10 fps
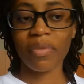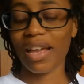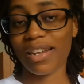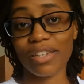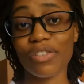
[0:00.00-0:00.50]

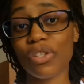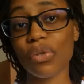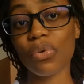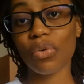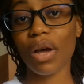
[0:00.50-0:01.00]
and then
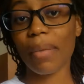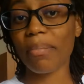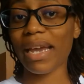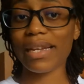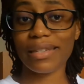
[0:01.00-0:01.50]
2
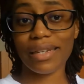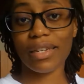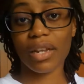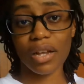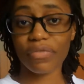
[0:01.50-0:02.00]

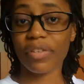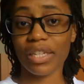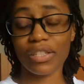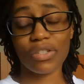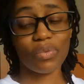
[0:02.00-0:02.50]
amazing,
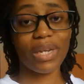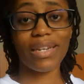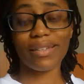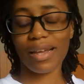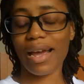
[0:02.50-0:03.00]
lovely, sweet,